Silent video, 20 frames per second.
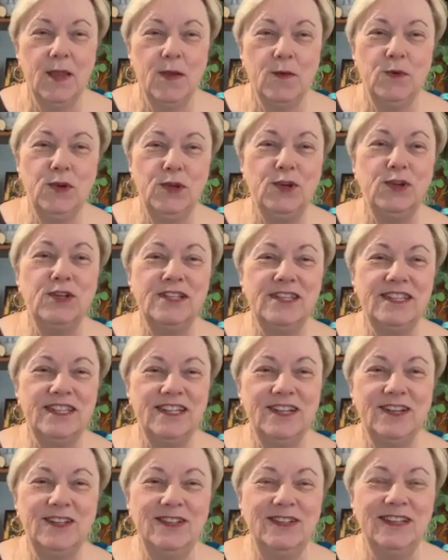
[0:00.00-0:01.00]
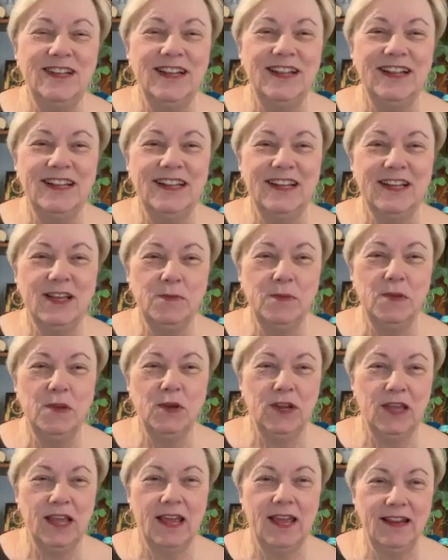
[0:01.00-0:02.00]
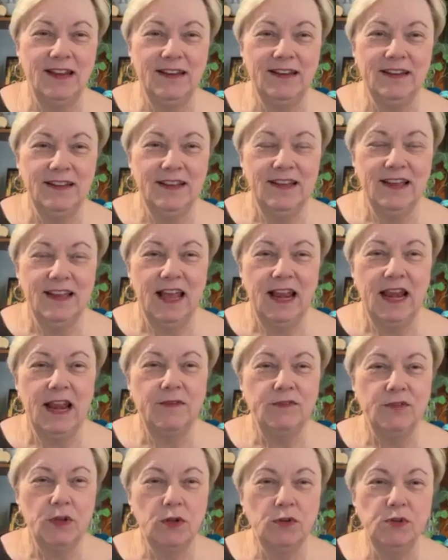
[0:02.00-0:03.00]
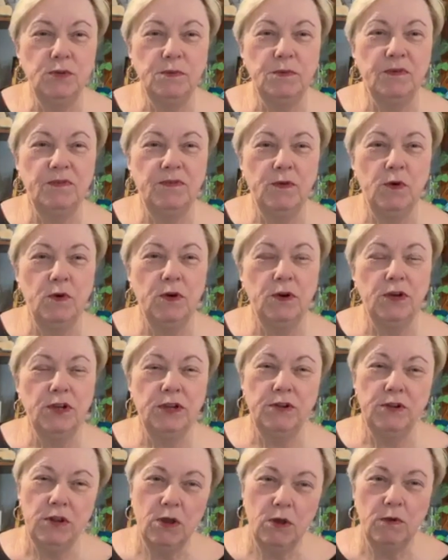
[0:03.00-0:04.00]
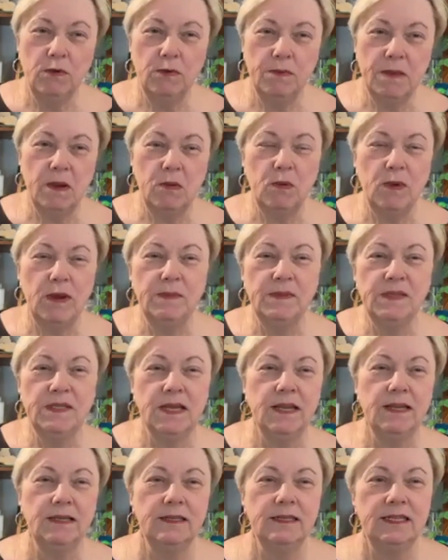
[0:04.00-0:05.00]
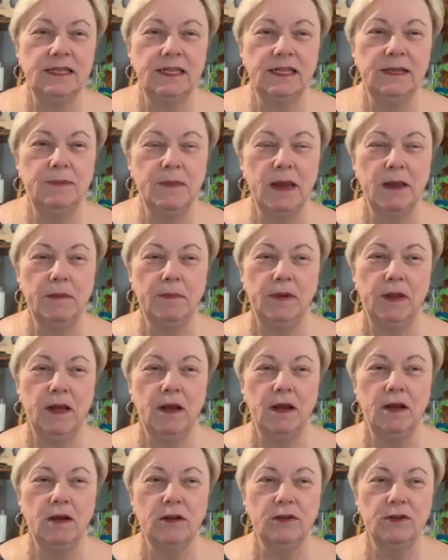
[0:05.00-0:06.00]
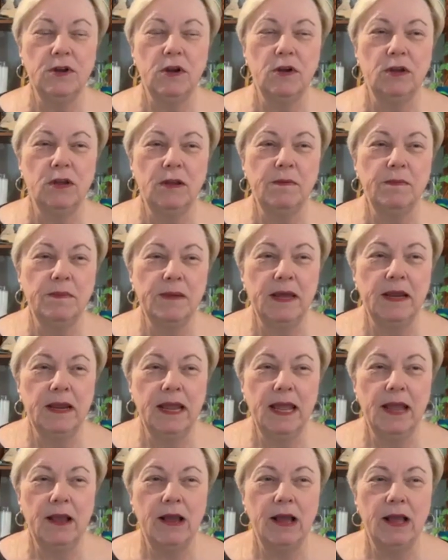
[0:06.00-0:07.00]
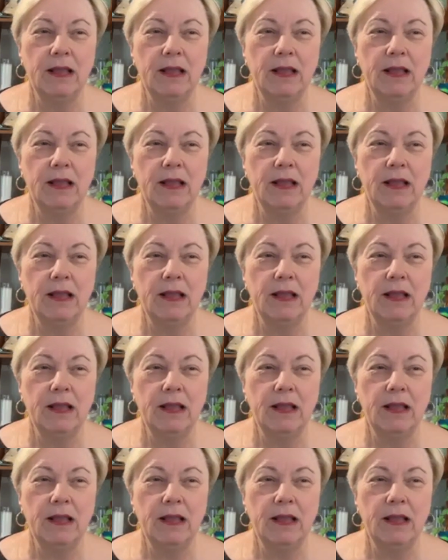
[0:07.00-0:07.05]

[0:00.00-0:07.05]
Well, you can still communicate. And I've told you before, you can go to my website and see my blog talking about how I